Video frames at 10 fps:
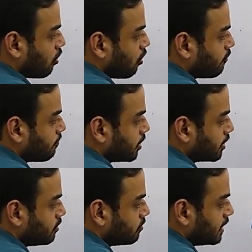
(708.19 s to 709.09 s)
of
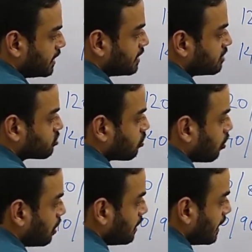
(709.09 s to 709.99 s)
mercury is
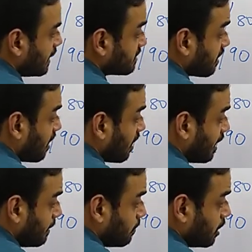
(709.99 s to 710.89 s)
called as
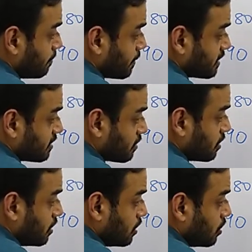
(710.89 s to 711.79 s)
high blood
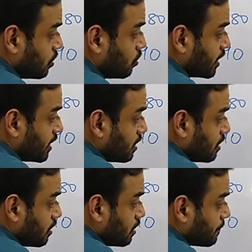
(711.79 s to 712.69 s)
pressure.
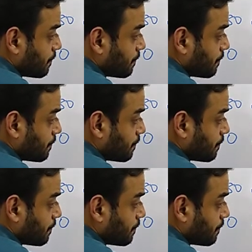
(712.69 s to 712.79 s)
Okay.